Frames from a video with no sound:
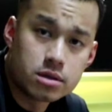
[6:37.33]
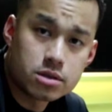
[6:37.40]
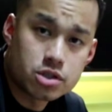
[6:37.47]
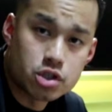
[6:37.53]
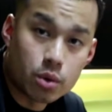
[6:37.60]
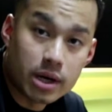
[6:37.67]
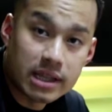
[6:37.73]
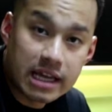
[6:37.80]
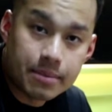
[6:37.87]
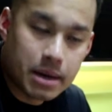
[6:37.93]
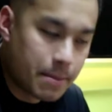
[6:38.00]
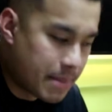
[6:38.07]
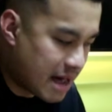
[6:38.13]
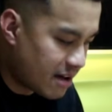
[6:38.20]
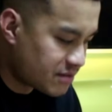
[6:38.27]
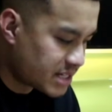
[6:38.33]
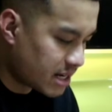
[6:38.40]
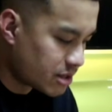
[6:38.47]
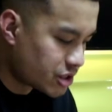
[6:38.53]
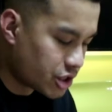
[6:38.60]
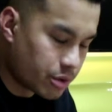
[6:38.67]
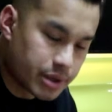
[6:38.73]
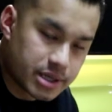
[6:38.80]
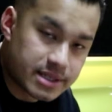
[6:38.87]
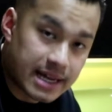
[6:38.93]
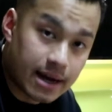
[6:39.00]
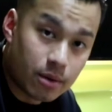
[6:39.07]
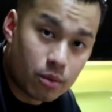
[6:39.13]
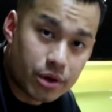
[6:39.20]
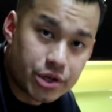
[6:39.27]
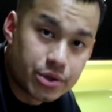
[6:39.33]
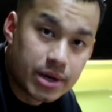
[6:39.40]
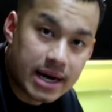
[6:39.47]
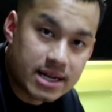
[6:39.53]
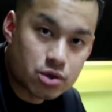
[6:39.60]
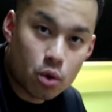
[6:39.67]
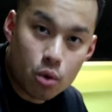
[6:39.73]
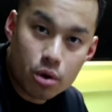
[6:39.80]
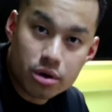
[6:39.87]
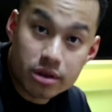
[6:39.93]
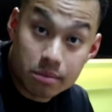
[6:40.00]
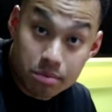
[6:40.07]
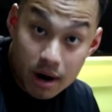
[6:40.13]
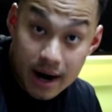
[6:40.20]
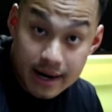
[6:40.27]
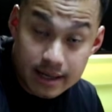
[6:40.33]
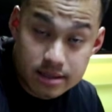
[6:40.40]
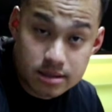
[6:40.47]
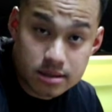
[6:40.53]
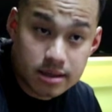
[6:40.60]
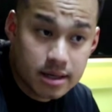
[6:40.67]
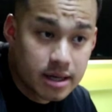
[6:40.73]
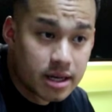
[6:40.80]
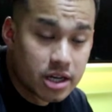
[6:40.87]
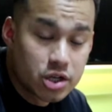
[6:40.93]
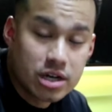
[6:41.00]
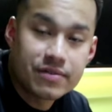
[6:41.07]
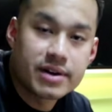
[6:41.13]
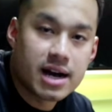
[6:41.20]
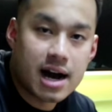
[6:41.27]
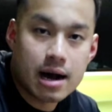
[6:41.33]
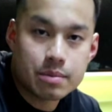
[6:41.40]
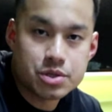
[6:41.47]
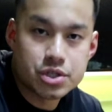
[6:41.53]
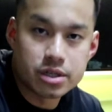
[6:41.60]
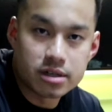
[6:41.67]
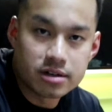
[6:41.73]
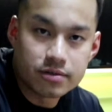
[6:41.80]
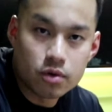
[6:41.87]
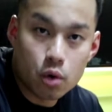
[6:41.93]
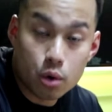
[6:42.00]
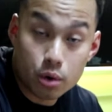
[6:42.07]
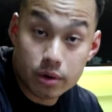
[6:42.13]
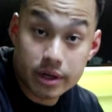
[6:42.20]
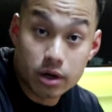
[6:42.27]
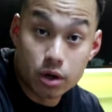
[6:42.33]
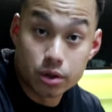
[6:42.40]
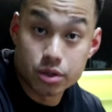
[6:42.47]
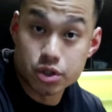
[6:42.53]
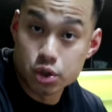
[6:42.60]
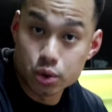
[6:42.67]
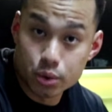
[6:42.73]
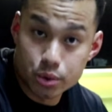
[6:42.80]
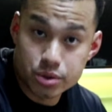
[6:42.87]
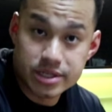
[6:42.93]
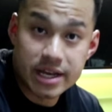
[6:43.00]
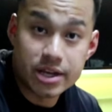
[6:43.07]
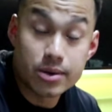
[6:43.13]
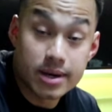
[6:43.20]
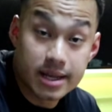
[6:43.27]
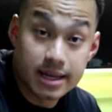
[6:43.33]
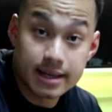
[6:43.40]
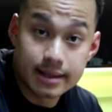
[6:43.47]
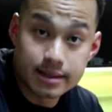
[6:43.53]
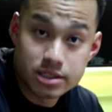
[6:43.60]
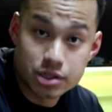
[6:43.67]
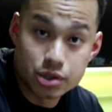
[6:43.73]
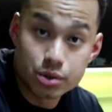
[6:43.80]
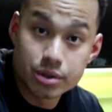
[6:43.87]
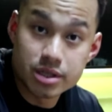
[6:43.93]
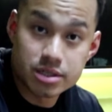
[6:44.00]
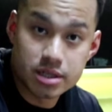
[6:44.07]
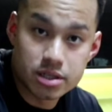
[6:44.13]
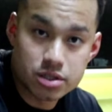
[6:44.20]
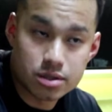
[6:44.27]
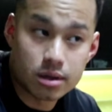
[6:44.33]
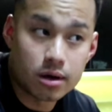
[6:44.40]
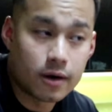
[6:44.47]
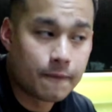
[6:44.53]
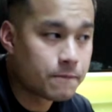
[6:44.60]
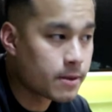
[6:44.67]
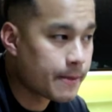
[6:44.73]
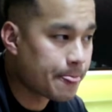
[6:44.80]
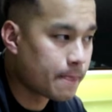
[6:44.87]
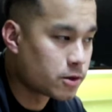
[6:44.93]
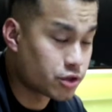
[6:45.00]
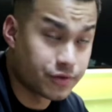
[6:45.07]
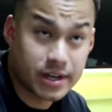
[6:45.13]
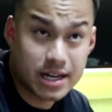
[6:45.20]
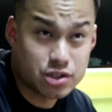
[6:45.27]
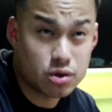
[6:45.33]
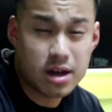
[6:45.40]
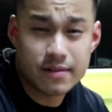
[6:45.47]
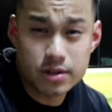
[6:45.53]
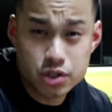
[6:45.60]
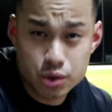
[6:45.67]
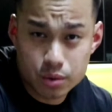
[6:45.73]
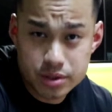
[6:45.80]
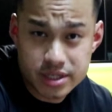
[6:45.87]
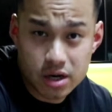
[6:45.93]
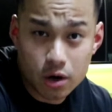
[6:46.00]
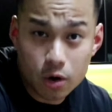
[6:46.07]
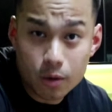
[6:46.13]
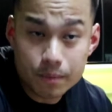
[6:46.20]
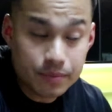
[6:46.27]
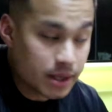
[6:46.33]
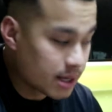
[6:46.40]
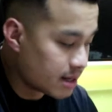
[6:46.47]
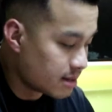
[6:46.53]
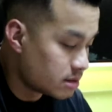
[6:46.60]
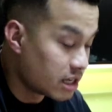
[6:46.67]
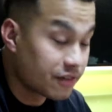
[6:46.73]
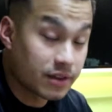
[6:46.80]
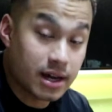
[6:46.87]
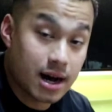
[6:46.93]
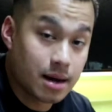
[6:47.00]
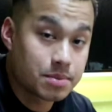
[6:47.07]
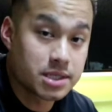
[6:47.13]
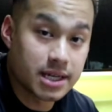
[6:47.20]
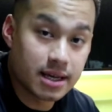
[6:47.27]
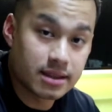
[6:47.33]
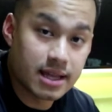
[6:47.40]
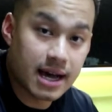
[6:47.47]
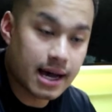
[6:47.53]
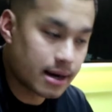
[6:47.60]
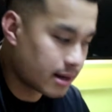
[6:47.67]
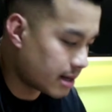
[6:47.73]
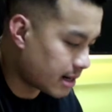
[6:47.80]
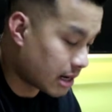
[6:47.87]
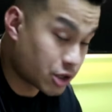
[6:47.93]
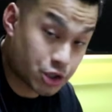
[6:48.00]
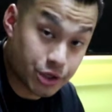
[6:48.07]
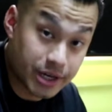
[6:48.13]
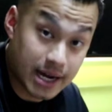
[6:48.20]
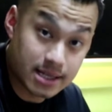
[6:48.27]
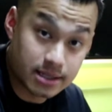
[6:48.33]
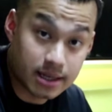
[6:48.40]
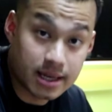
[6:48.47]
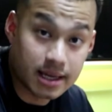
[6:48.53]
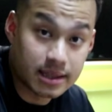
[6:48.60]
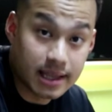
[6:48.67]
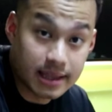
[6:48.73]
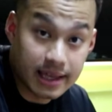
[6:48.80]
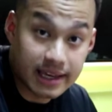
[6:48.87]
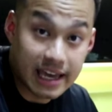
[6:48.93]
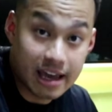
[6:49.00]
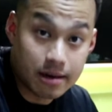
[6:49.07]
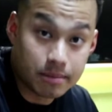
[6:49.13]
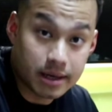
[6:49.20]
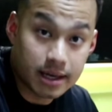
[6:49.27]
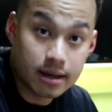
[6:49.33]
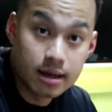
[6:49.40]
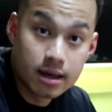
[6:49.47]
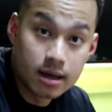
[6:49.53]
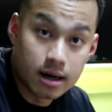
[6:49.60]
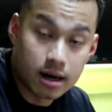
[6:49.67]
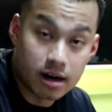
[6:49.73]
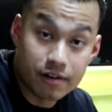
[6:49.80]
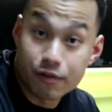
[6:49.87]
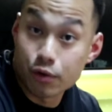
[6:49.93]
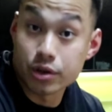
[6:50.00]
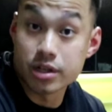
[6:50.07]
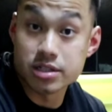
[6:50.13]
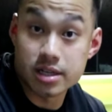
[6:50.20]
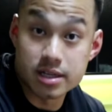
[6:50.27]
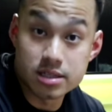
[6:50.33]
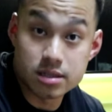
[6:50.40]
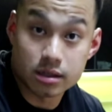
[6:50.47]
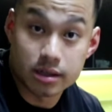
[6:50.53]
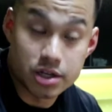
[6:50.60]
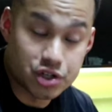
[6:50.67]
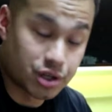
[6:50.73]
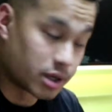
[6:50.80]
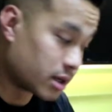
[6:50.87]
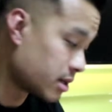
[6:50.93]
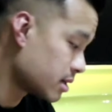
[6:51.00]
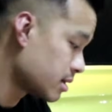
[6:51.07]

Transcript: So what I like about Bavsound too is that when you guys order the products, you have an option of ordering all the tools that you need to do this install. So if you guys don't have the tools at home, definitely opt to get that, and I'll show you guys the kit that they gave me for this installation.